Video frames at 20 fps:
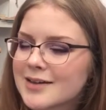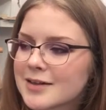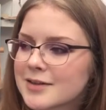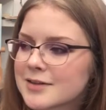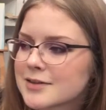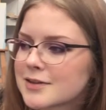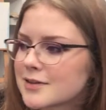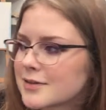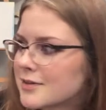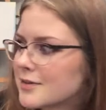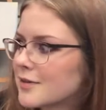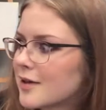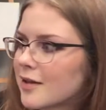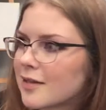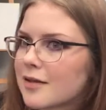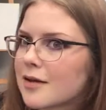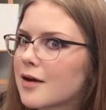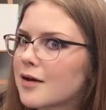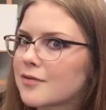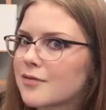There's a
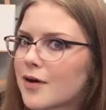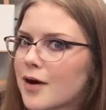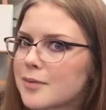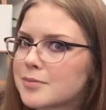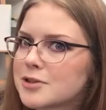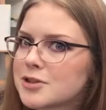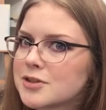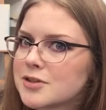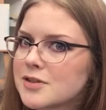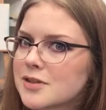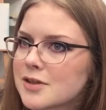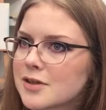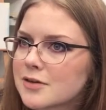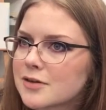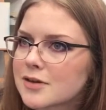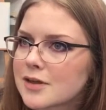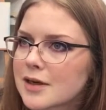lot of options here.